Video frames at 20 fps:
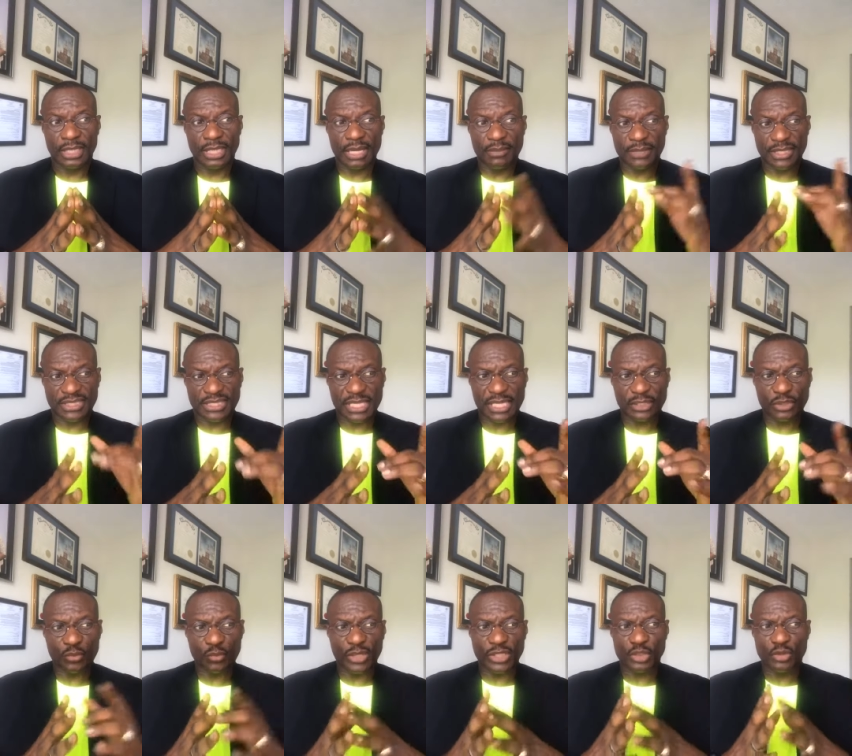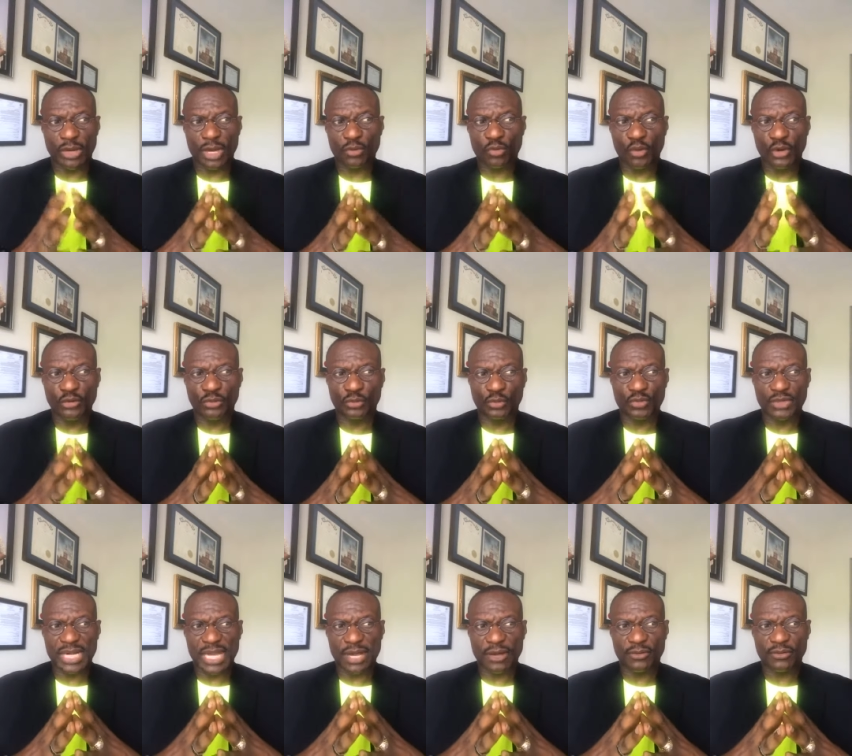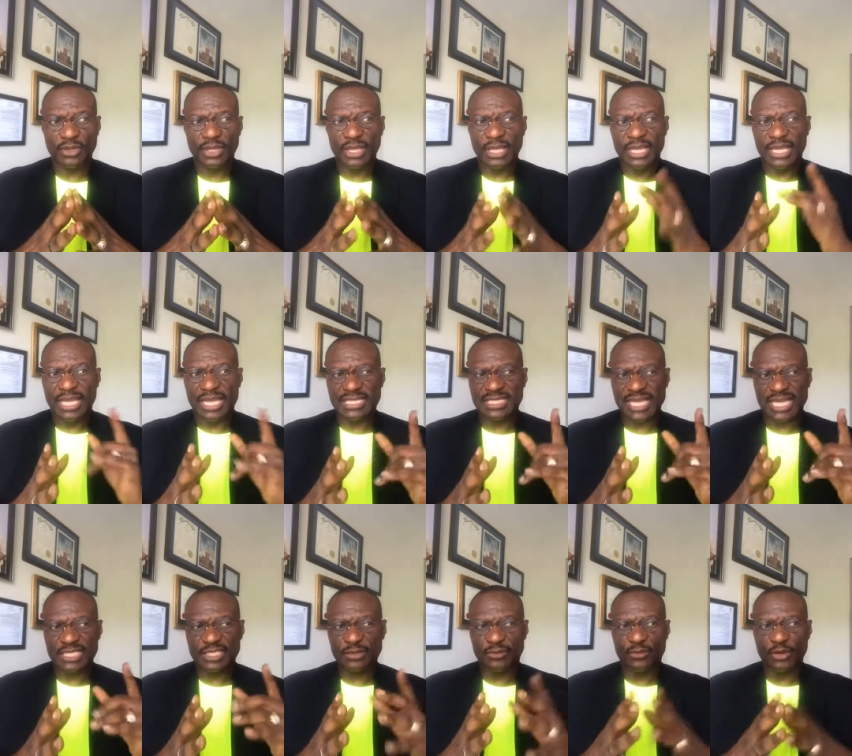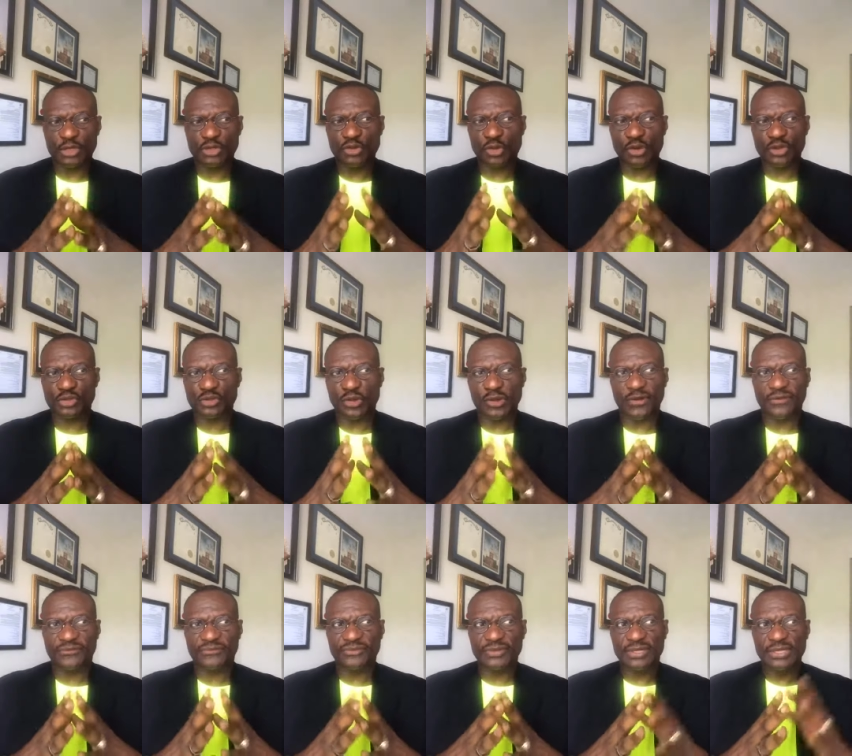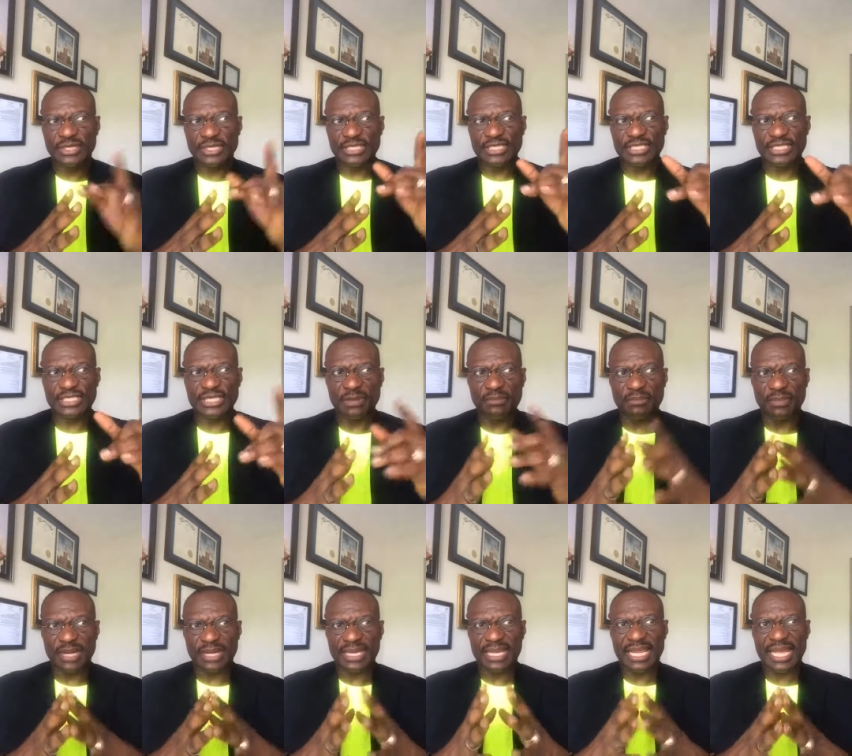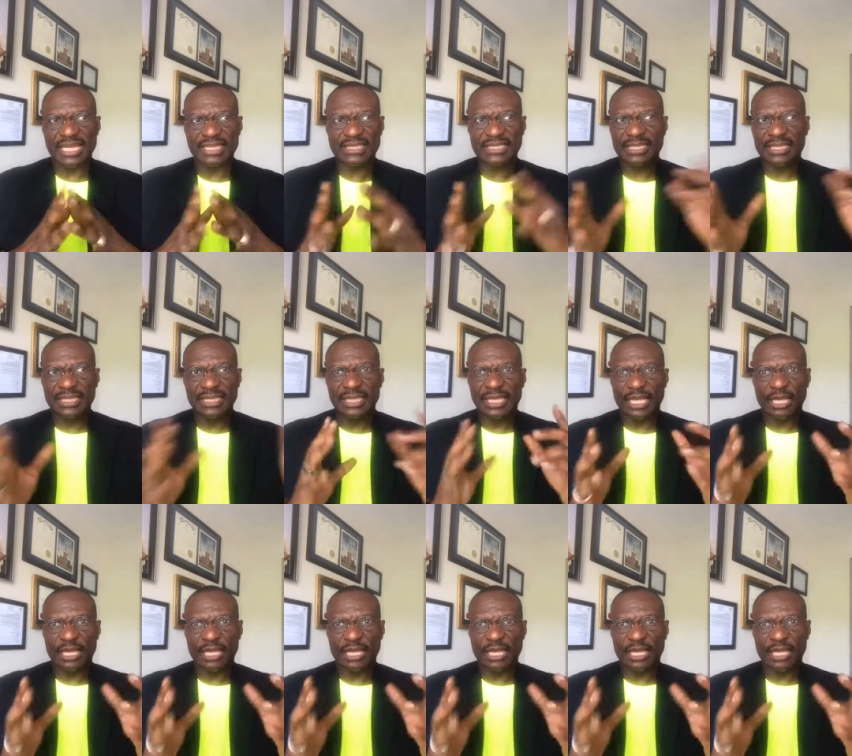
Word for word: Let me tell you what you are going through now is as a result of somebody has,